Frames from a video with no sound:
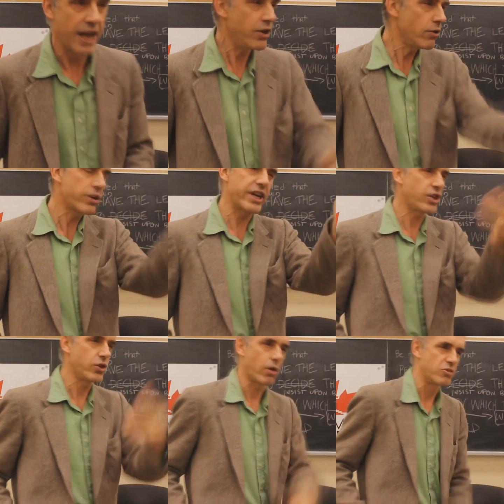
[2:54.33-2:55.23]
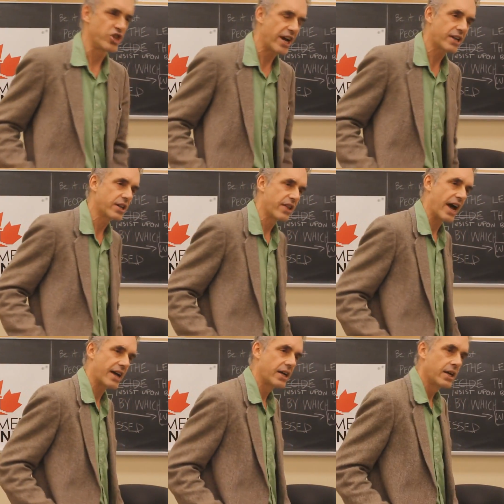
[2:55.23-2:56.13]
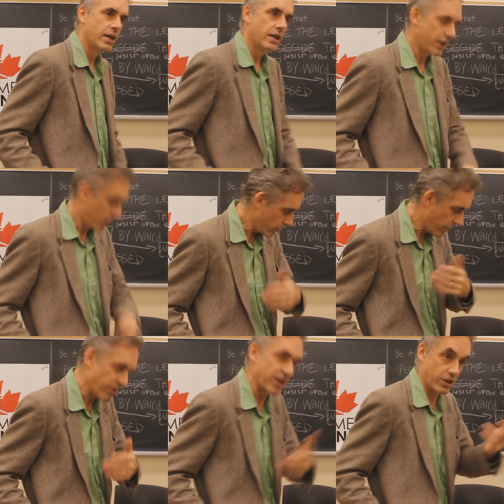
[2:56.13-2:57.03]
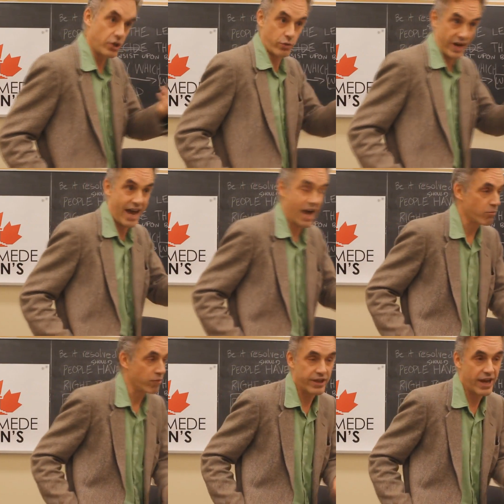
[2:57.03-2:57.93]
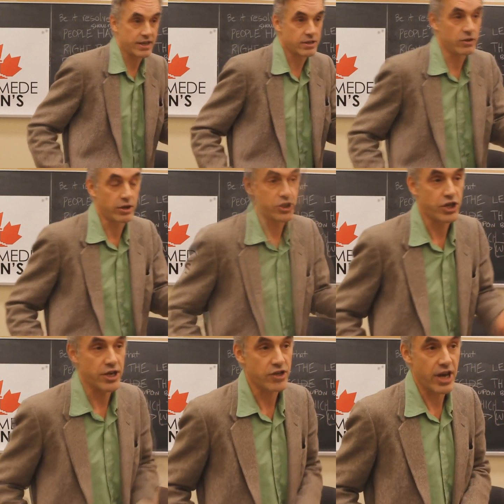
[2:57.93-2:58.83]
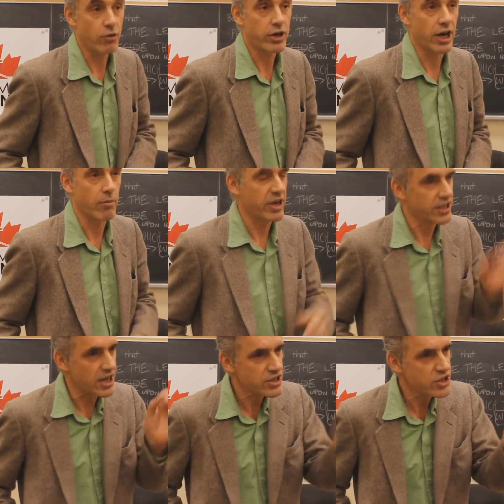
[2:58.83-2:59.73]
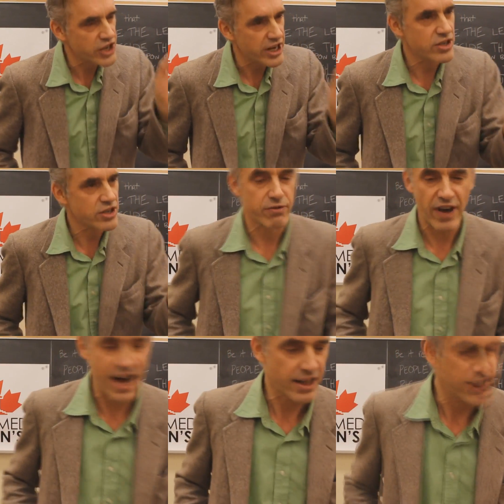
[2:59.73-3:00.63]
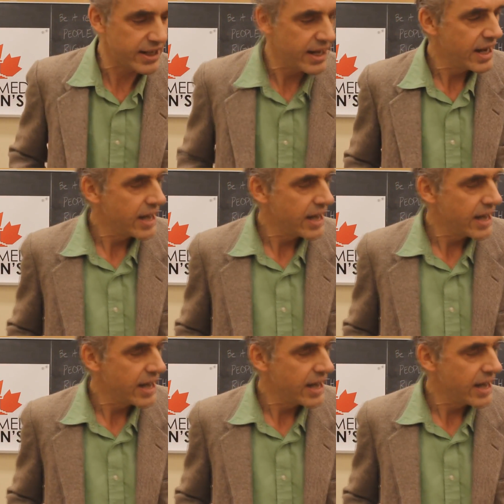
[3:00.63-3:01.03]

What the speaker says: And you don't get to object to that. You know, I mean, you can, but that isn't going to change the outcome. And it doesn't change the fact that